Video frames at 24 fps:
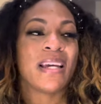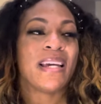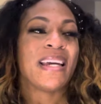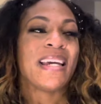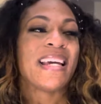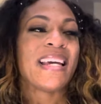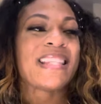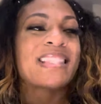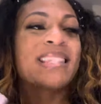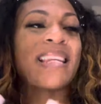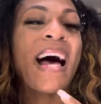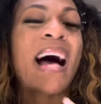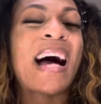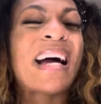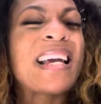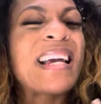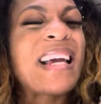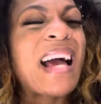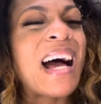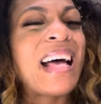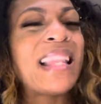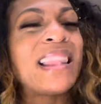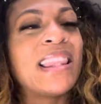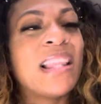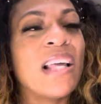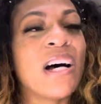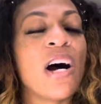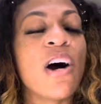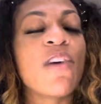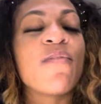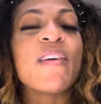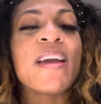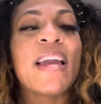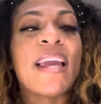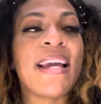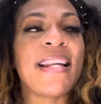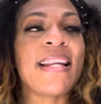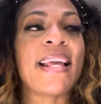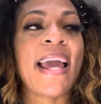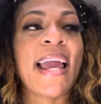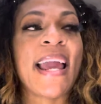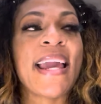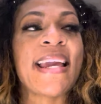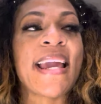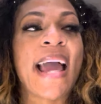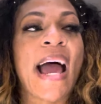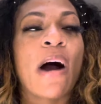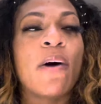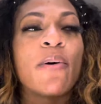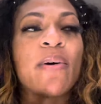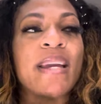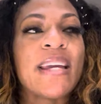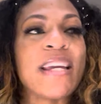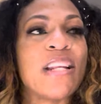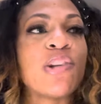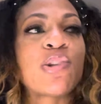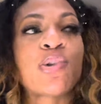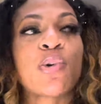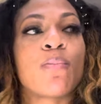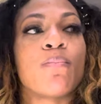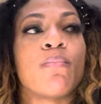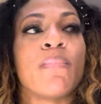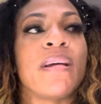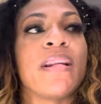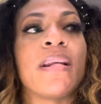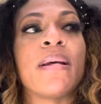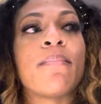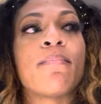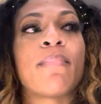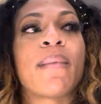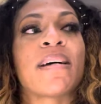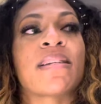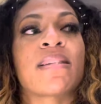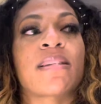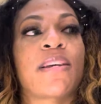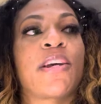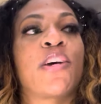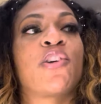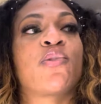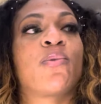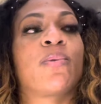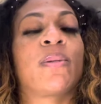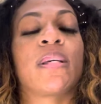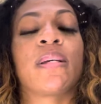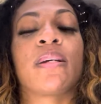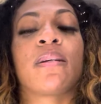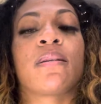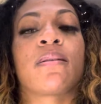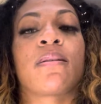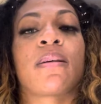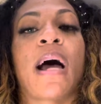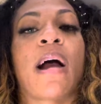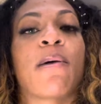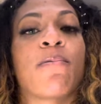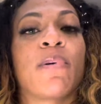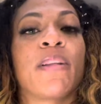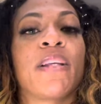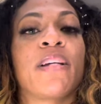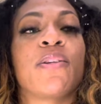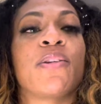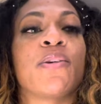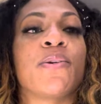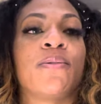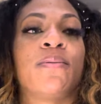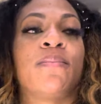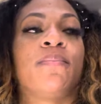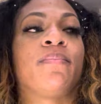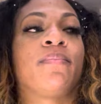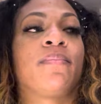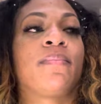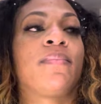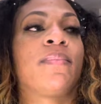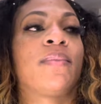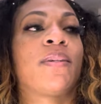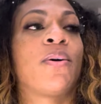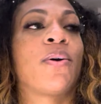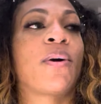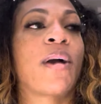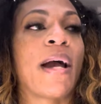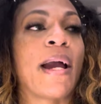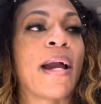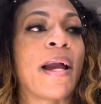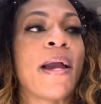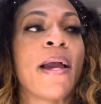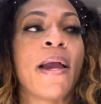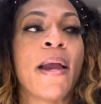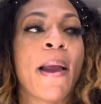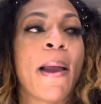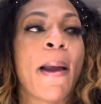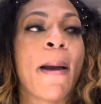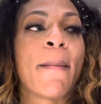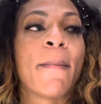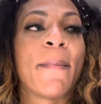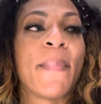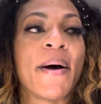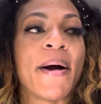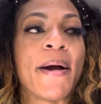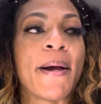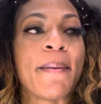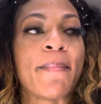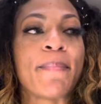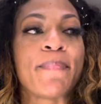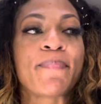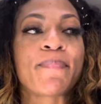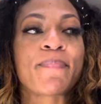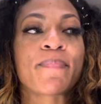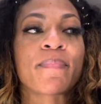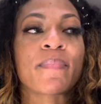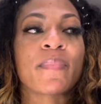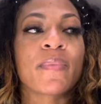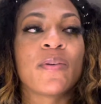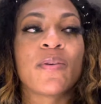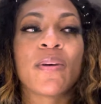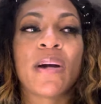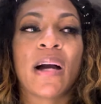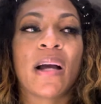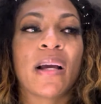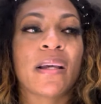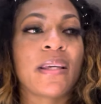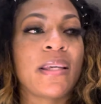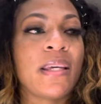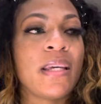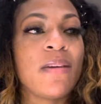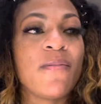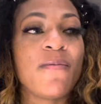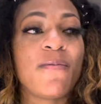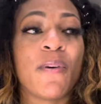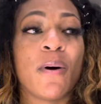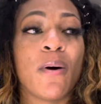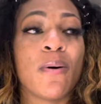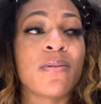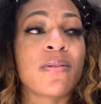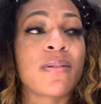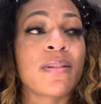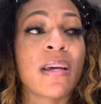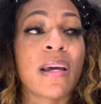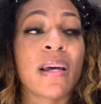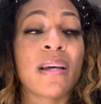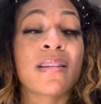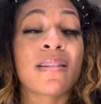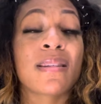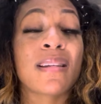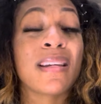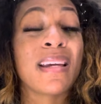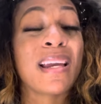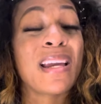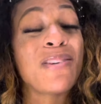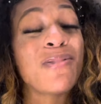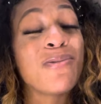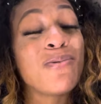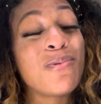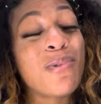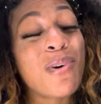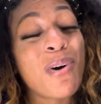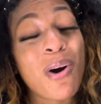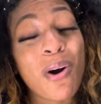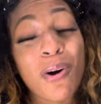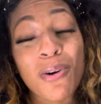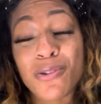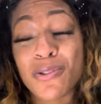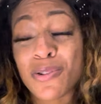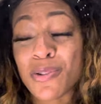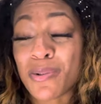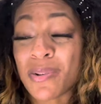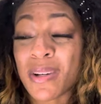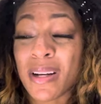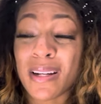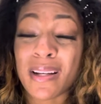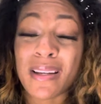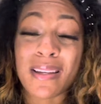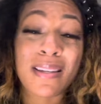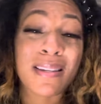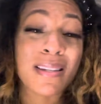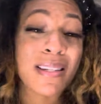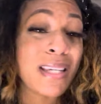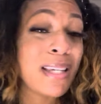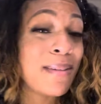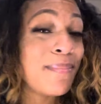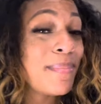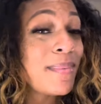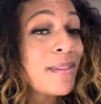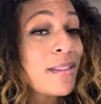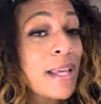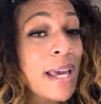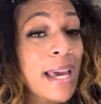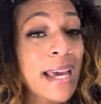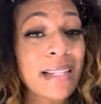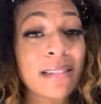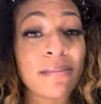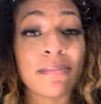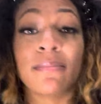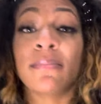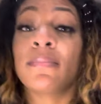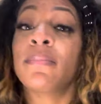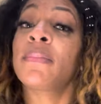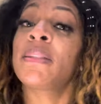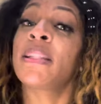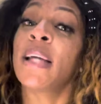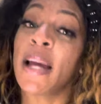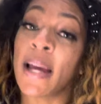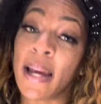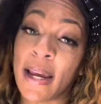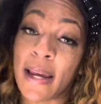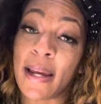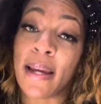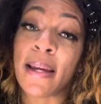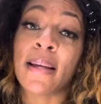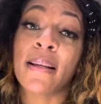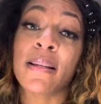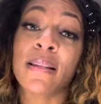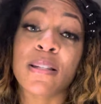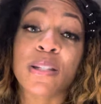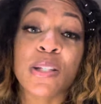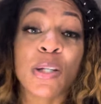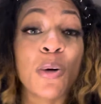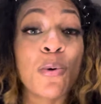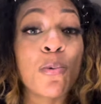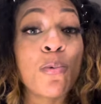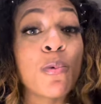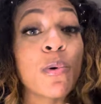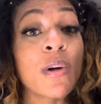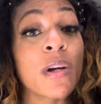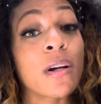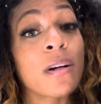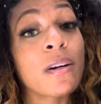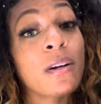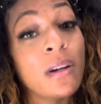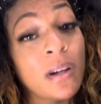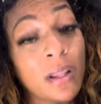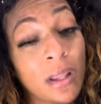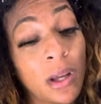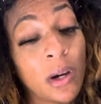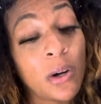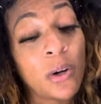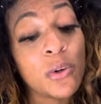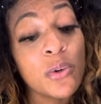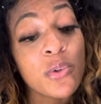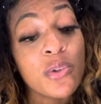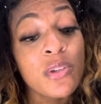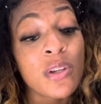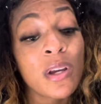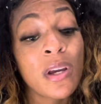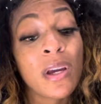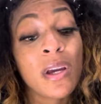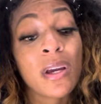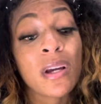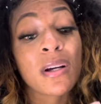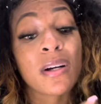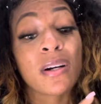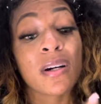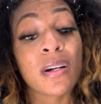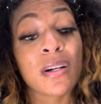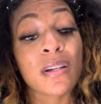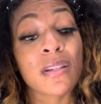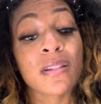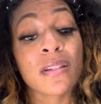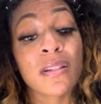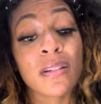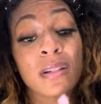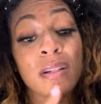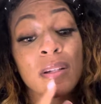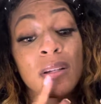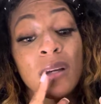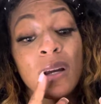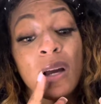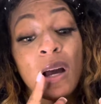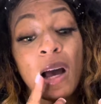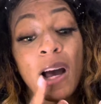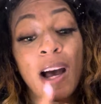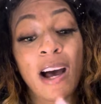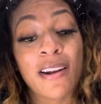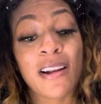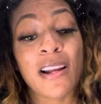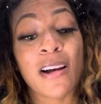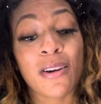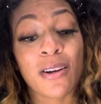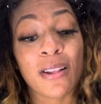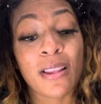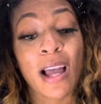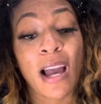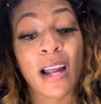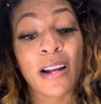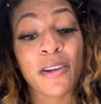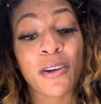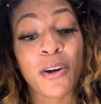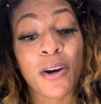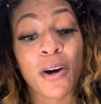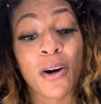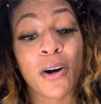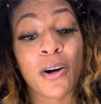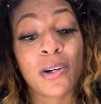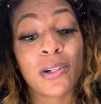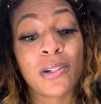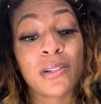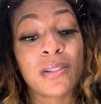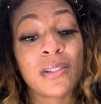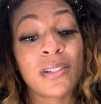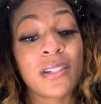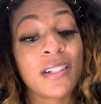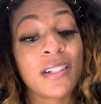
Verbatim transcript: it's, I, I love and hate how intermittent my schedule is. I really do. Okay. But you got to keep folks guessing and you also got to keep that thing somewhere close because I'm not going to lie to y'all